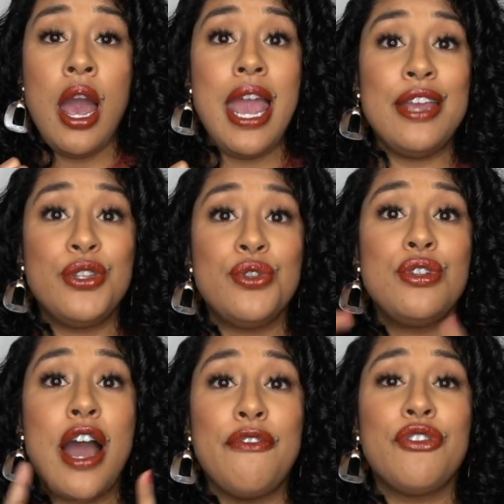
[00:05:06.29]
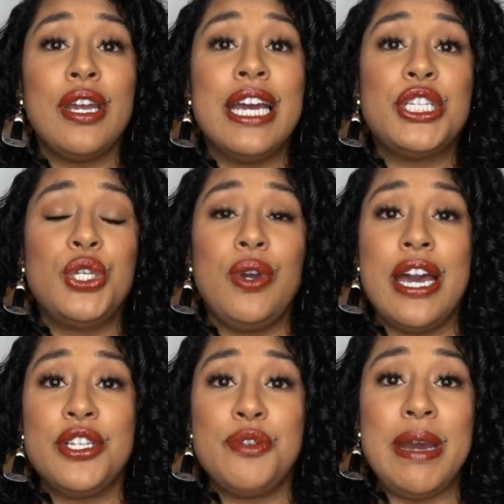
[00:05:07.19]
And do not forget to
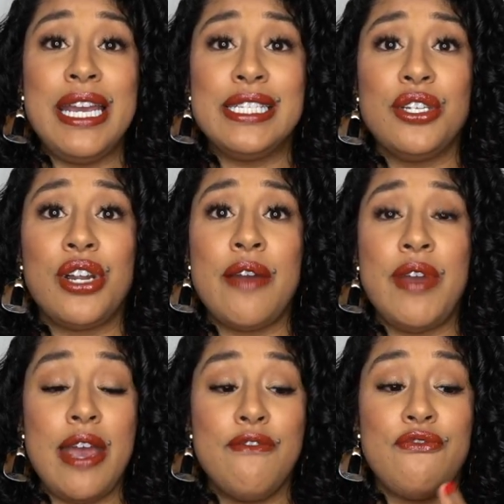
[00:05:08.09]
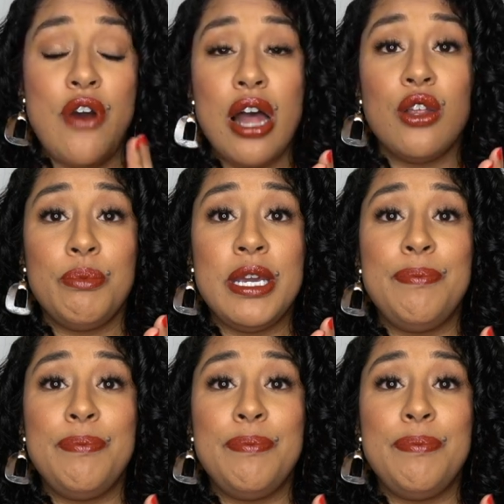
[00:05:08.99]
head to my Instagram and follow me,